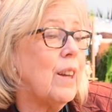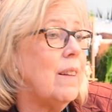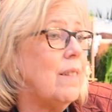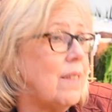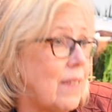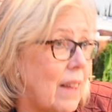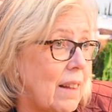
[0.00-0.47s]

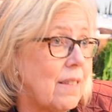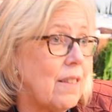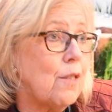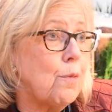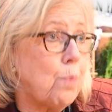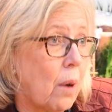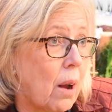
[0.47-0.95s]

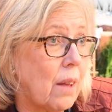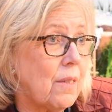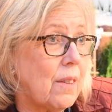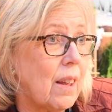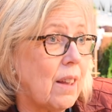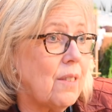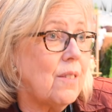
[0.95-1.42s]
consensus
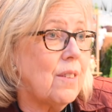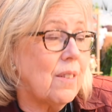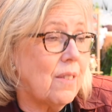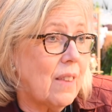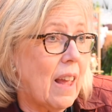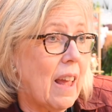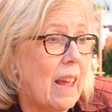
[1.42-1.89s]
process to
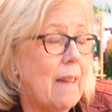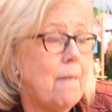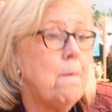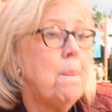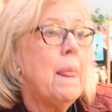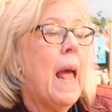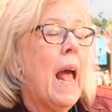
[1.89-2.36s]
say
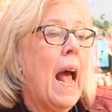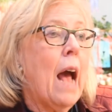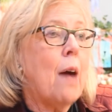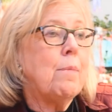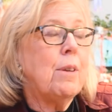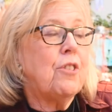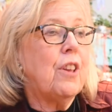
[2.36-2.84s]

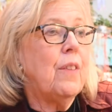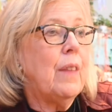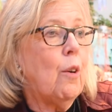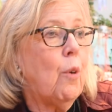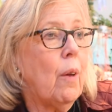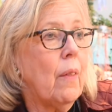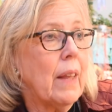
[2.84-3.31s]
how much can
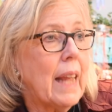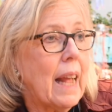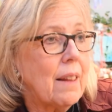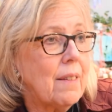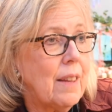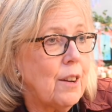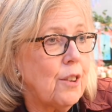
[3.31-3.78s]
the oil and
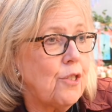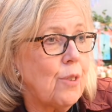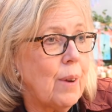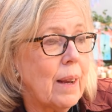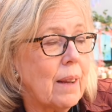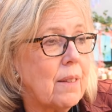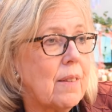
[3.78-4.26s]
gas
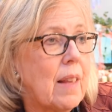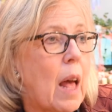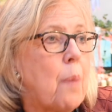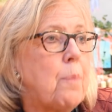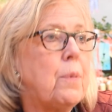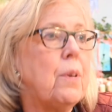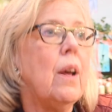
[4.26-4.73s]
industry
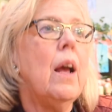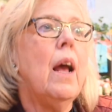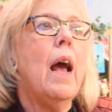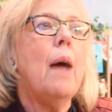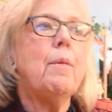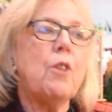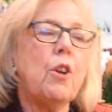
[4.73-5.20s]
accept.
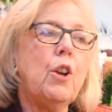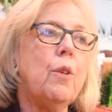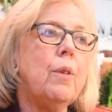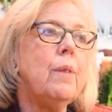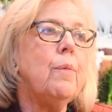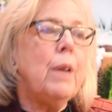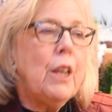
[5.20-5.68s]
You
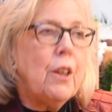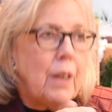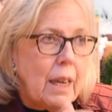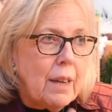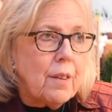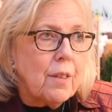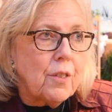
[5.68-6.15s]

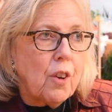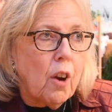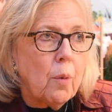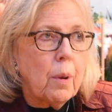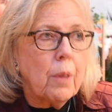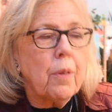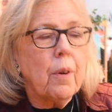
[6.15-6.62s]
need to
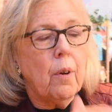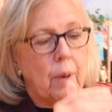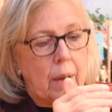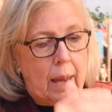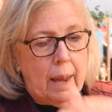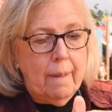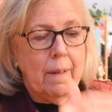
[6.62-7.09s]
start with,
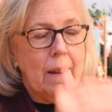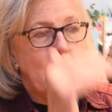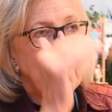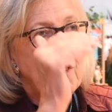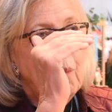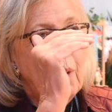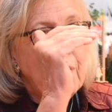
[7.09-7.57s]
okay,
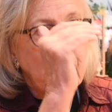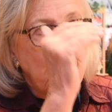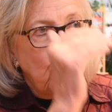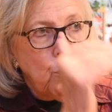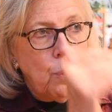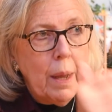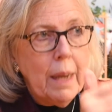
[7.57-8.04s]
we have a
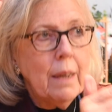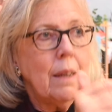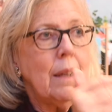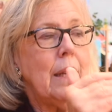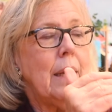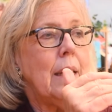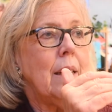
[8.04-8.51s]

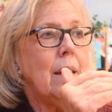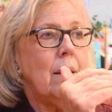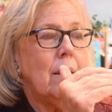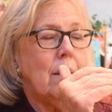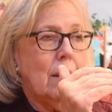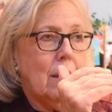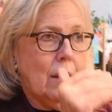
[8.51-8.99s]
dwindling
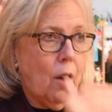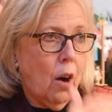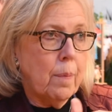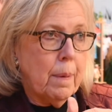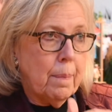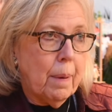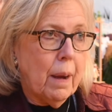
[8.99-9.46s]

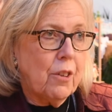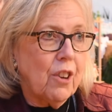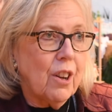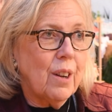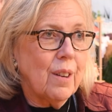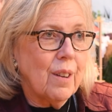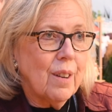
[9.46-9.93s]
carbon budget.